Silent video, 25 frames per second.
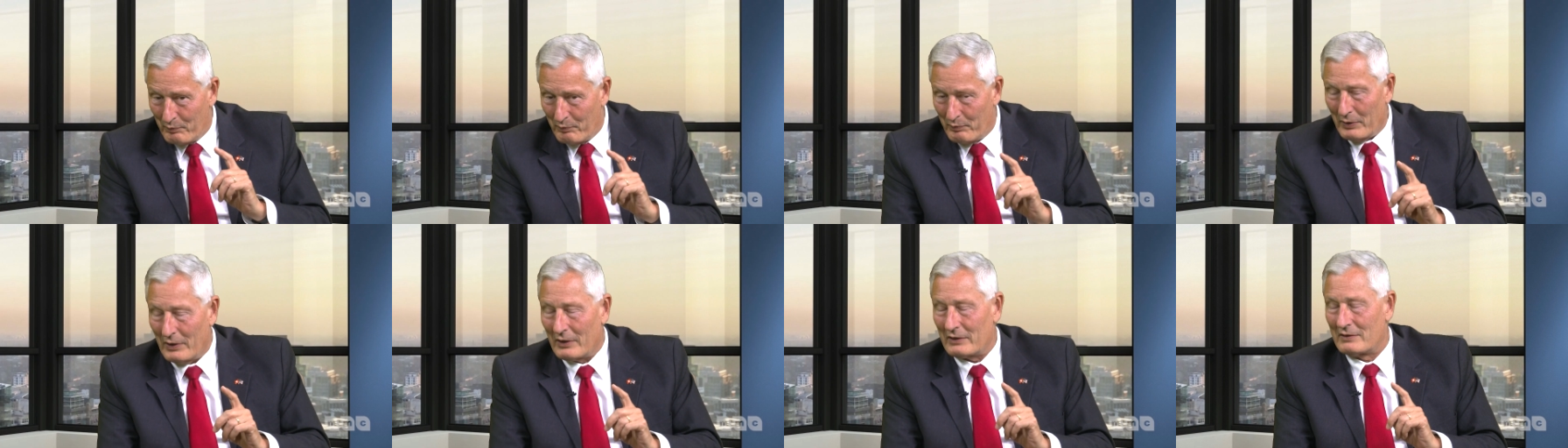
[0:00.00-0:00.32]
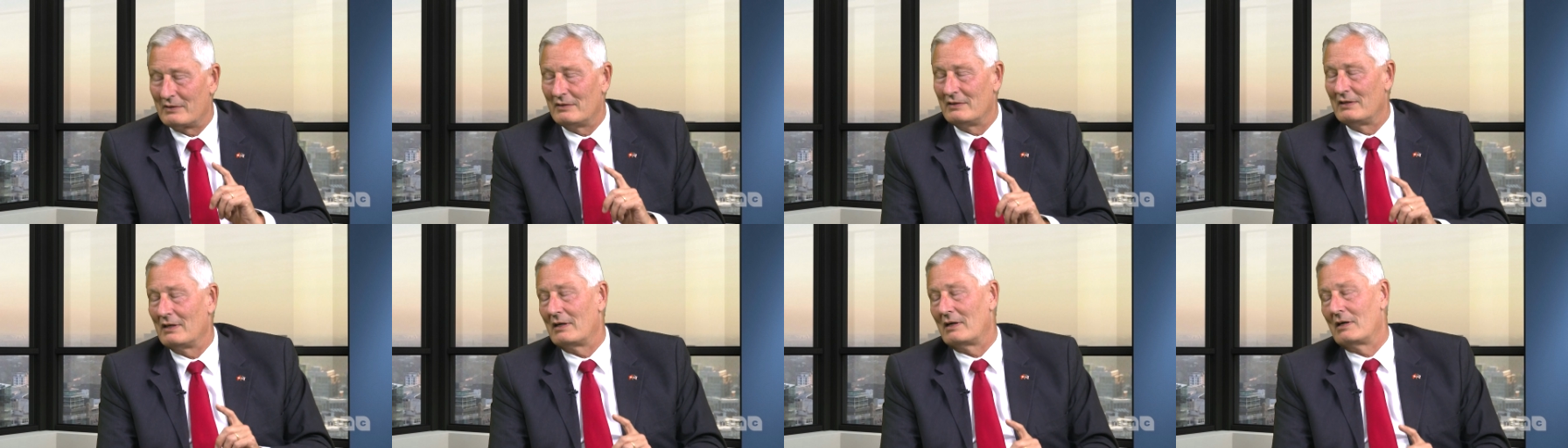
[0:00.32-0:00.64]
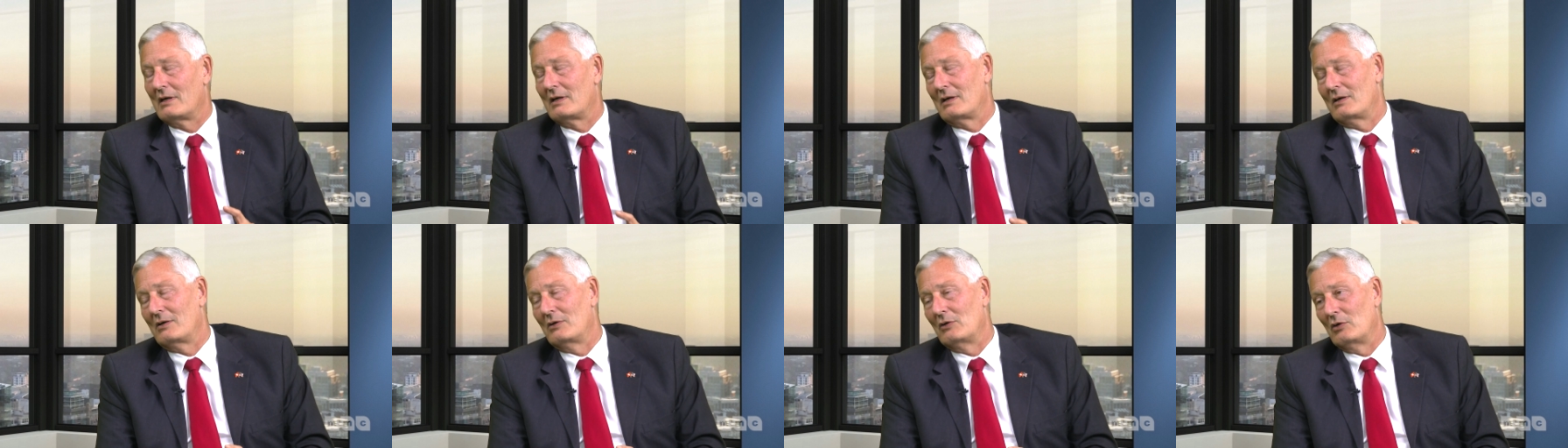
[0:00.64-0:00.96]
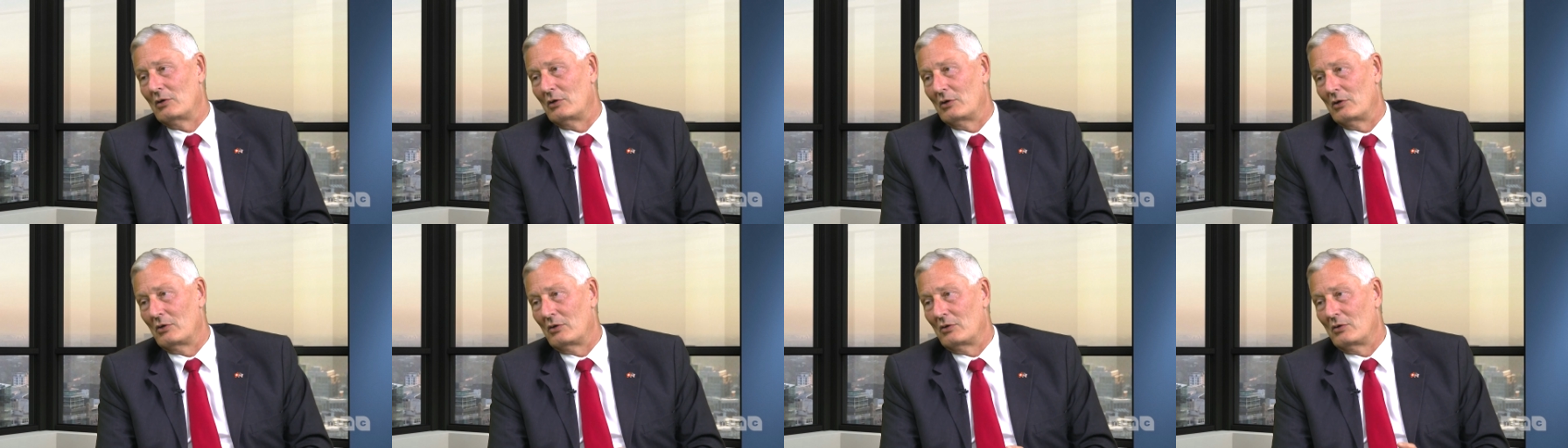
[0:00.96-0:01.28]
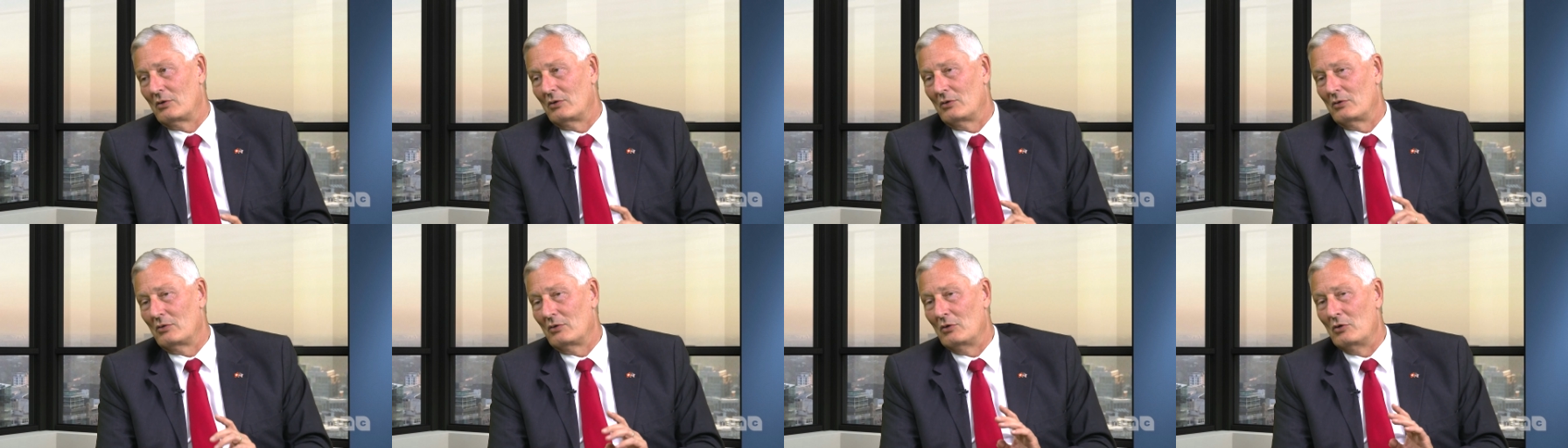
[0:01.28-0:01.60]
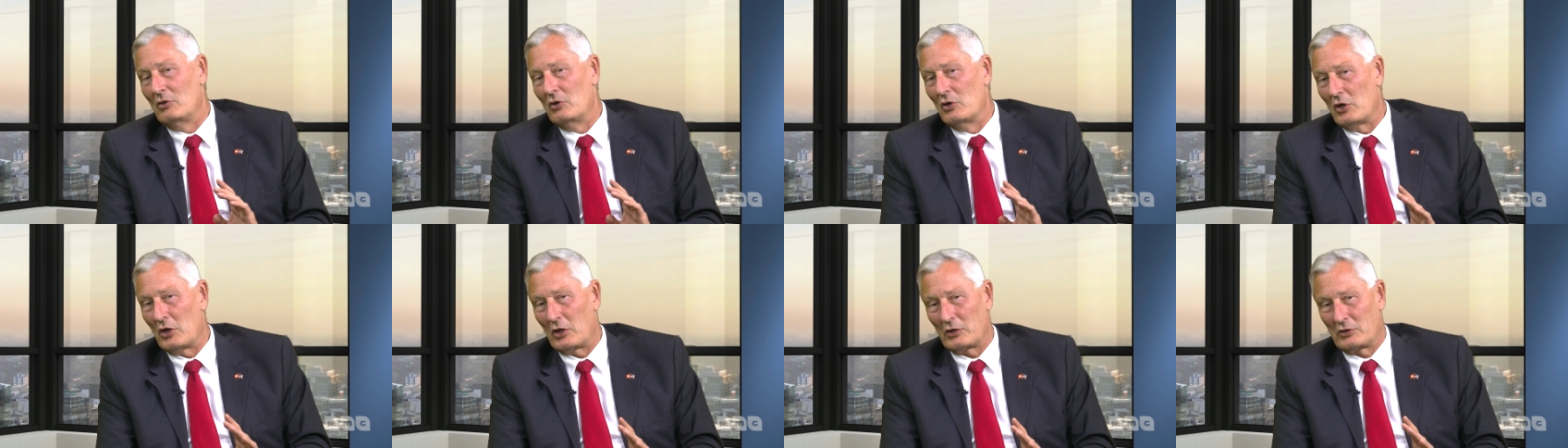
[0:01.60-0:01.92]
But there are a
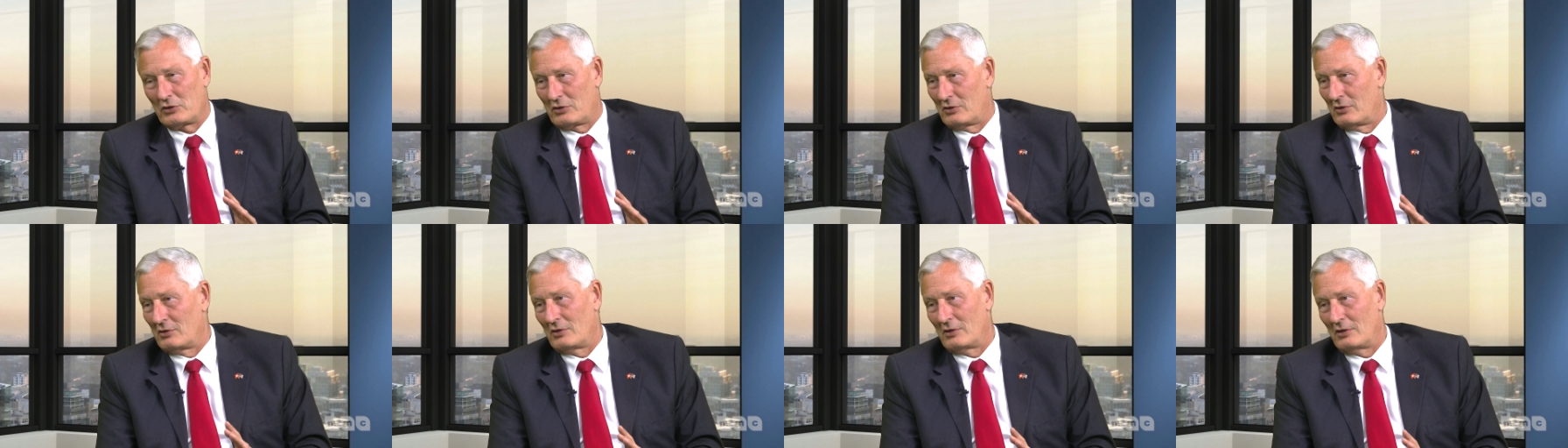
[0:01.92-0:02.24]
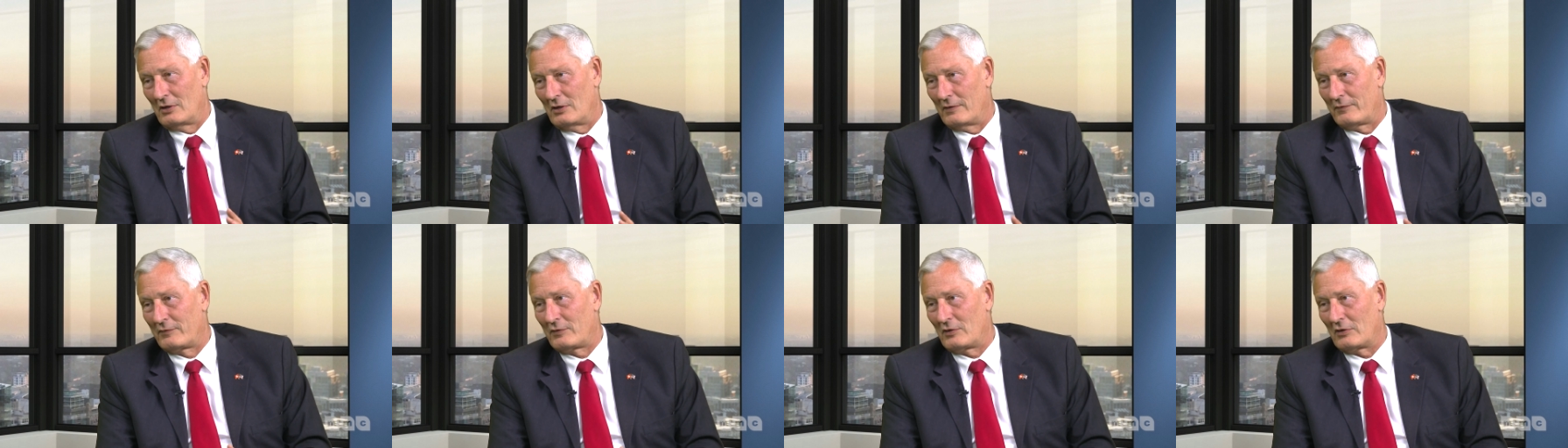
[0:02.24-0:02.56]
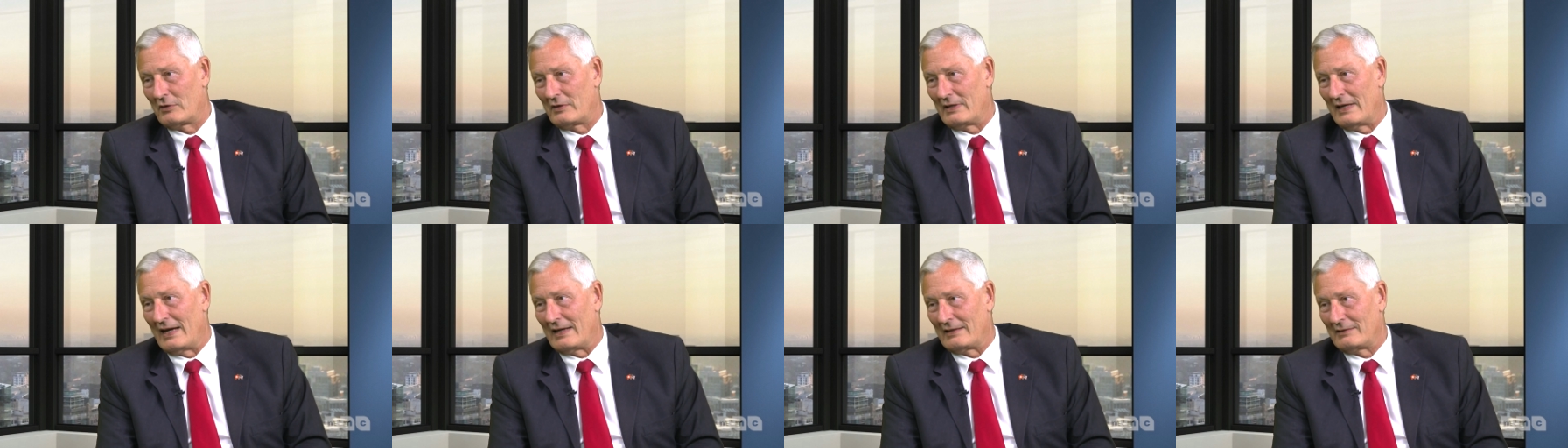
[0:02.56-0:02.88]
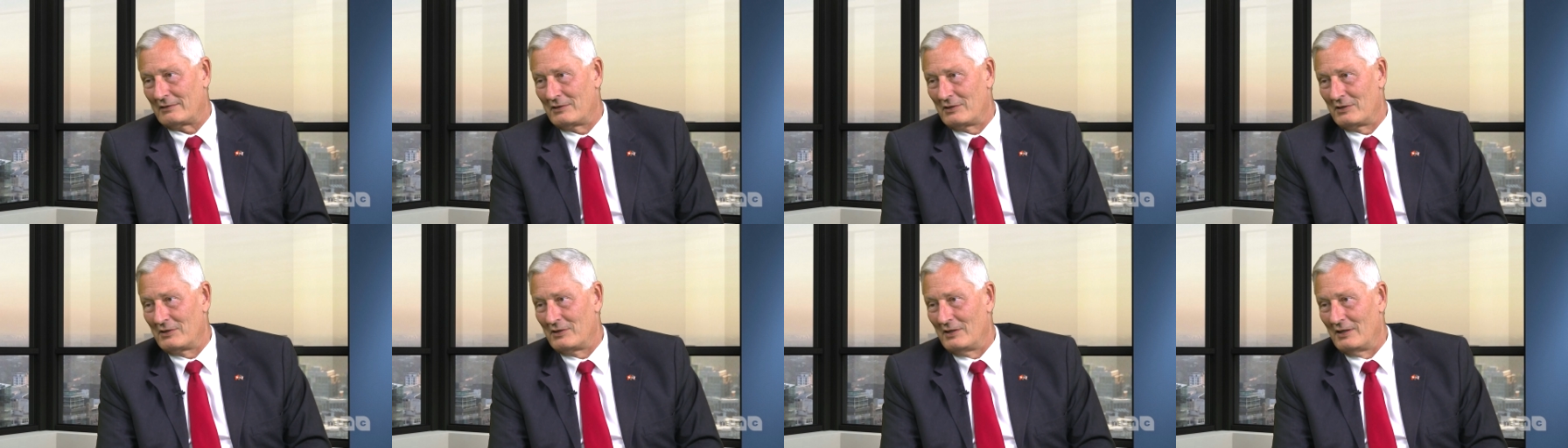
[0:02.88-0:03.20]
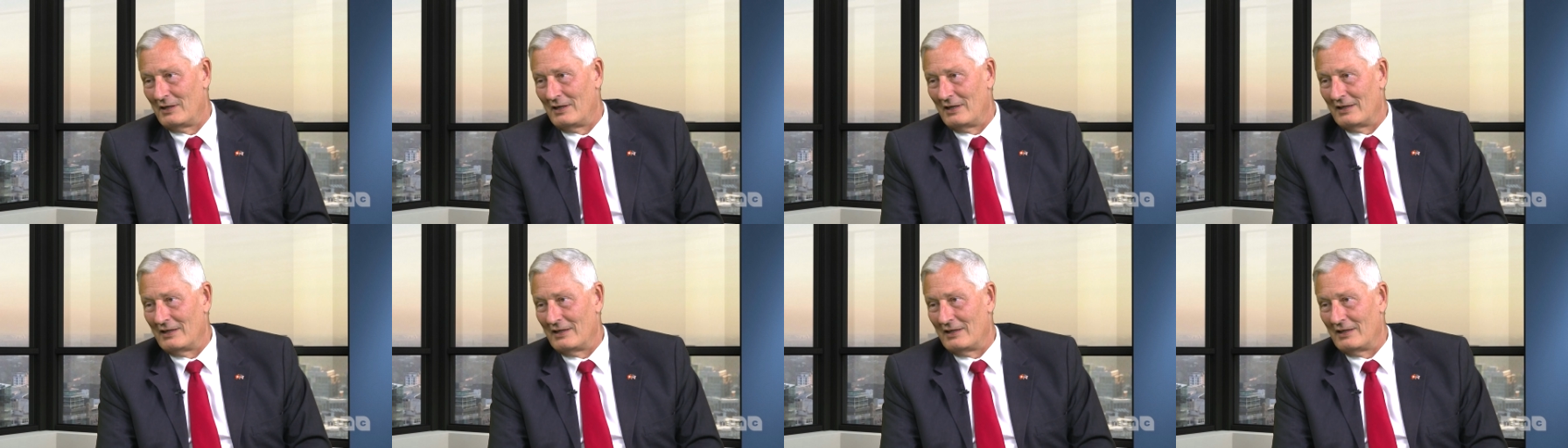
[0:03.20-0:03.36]
lot of contacts